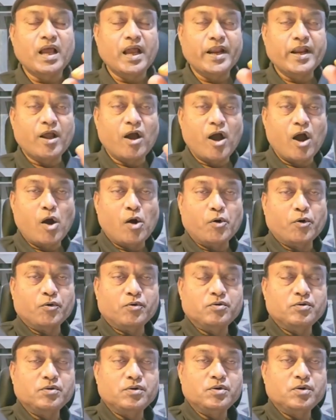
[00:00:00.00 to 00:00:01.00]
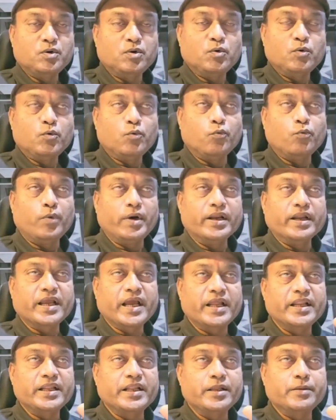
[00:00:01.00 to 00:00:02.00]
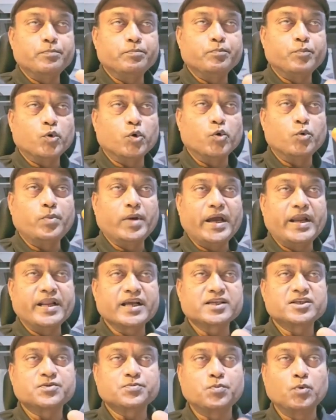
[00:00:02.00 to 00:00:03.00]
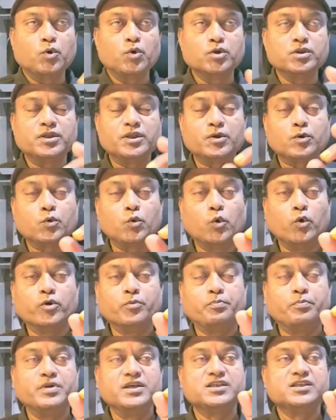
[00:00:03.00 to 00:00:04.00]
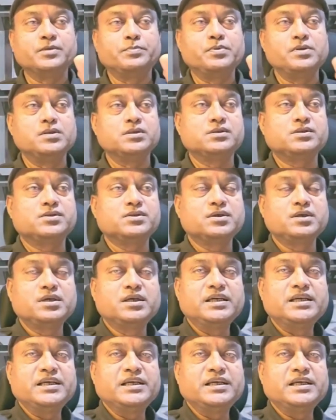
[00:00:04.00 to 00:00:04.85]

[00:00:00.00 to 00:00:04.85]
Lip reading: and how one can improve and explore the core principles,